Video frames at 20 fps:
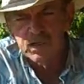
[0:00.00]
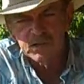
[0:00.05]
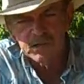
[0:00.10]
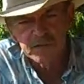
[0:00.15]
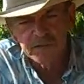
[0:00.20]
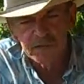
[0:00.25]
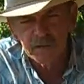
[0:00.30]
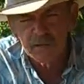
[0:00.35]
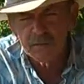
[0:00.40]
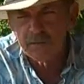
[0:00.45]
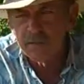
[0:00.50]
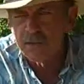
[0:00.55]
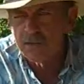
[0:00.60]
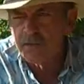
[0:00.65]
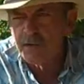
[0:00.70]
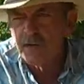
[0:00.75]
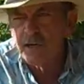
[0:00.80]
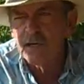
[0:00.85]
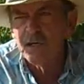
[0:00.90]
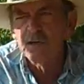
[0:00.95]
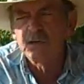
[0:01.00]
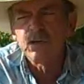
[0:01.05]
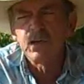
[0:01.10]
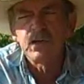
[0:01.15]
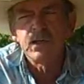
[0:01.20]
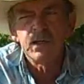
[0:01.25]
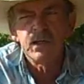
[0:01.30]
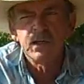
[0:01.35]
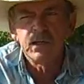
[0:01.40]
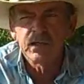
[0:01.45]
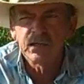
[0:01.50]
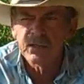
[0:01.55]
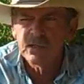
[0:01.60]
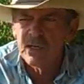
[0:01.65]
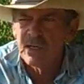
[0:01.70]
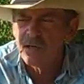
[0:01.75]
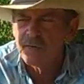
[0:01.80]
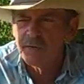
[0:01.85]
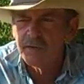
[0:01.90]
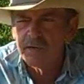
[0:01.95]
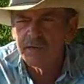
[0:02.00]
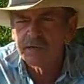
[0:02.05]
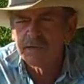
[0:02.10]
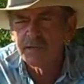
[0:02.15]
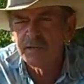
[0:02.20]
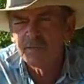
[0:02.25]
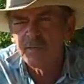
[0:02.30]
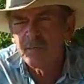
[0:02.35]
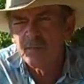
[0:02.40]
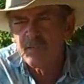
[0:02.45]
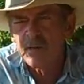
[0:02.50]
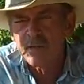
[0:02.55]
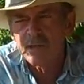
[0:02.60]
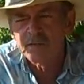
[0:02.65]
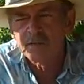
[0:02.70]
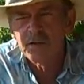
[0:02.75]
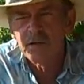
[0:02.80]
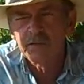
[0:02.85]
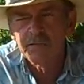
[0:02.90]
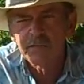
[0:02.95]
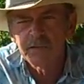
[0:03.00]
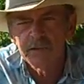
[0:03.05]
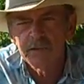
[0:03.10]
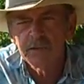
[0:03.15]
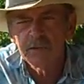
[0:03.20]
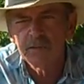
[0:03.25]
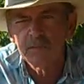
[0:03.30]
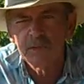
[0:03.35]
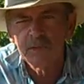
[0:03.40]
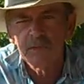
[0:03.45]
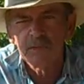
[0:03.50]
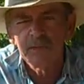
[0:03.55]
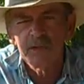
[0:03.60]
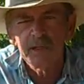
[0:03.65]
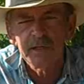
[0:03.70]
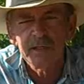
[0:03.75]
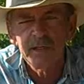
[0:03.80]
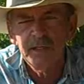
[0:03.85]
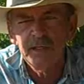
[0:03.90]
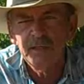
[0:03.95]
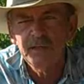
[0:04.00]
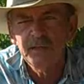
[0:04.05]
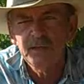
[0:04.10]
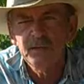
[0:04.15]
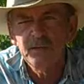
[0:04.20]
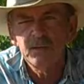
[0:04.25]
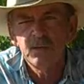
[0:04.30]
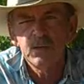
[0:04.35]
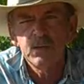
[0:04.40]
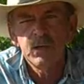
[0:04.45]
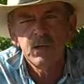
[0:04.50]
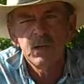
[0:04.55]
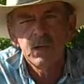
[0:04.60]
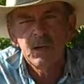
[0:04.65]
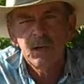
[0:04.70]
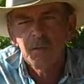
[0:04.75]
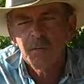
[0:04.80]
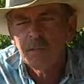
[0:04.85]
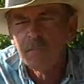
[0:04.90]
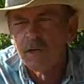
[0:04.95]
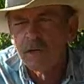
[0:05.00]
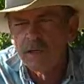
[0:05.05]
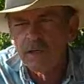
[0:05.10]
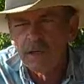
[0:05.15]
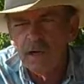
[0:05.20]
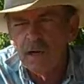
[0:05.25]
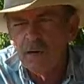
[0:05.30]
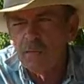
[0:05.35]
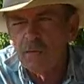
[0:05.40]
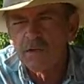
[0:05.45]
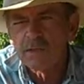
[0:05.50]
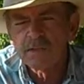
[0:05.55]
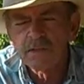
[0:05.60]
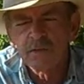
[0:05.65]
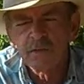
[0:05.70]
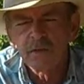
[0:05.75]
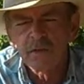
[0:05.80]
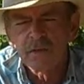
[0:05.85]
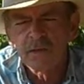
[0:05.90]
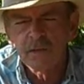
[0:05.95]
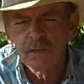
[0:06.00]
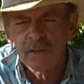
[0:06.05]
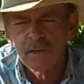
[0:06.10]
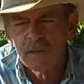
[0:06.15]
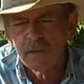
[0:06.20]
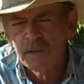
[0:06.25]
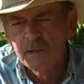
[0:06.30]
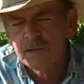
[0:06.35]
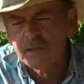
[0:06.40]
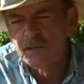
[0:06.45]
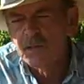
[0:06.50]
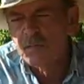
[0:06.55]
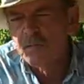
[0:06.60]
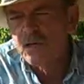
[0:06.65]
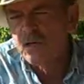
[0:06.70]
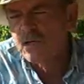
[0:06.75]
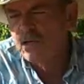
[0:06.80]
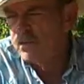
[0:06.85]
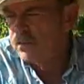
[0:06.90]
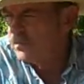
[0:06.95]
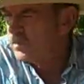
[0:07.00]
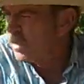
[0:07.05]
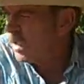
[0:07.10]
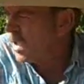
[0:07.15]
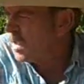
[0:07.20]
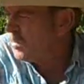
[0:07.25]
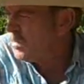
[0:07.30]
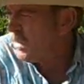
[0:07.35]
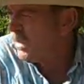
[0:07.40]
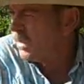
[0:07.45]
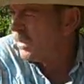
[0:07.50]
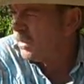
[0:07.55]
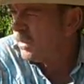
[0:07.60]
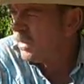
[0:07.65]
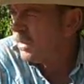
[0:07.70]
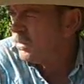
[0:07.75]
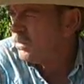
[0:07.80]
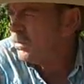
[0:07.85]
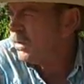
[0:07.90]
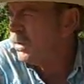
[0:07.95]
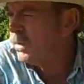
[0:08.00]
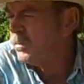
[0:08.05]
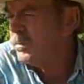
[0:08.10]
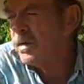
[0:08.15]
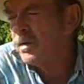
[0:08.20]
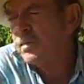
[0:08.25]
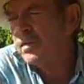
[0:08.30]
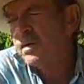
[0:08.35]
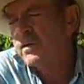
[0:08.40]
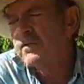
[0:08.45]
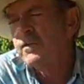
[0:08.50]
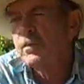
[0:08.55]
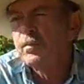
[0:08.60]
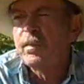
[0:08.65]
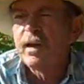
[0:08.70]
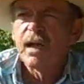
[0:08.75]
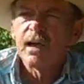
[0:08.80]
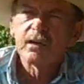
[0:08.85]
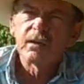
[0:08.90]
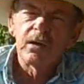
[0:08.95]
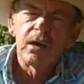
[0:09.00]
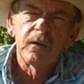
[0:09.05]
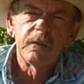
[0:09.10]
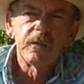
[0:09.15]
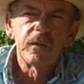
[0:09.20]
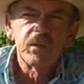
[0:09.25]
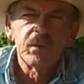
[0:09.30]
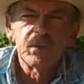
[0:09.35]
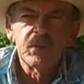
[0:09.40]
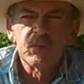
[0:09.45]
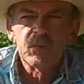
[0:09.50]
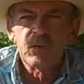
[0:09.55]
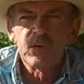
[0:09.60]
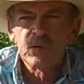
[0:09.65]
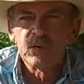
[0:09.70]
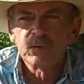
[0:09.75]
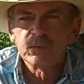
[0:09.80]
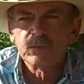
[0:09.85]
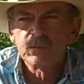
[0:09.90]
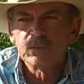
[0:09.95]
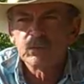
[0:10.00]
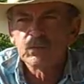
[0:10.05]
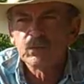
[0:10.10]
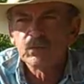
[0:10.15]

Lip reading: I stuck my ground. I didn't get that aggressive. I backed off a little bit when I needed to, but I wasn't going to. Somebody commented that, well, maybe if you backed off a little bit more,